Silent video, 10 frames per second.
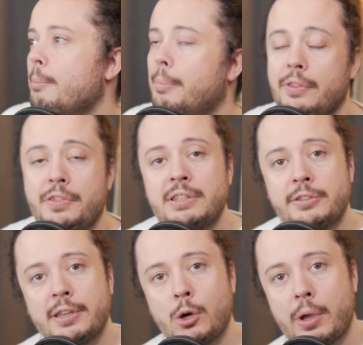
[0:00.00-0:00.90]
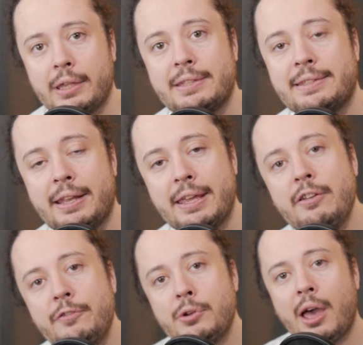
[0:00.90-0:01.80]
But the thing to take away is that
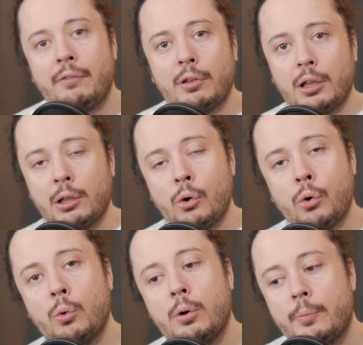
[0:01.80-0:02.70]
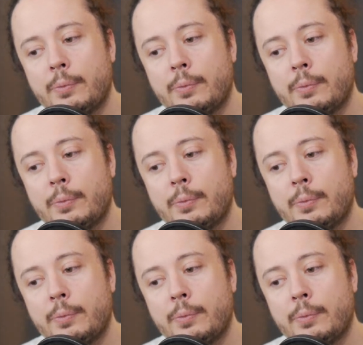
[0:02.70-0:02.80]
if you have a low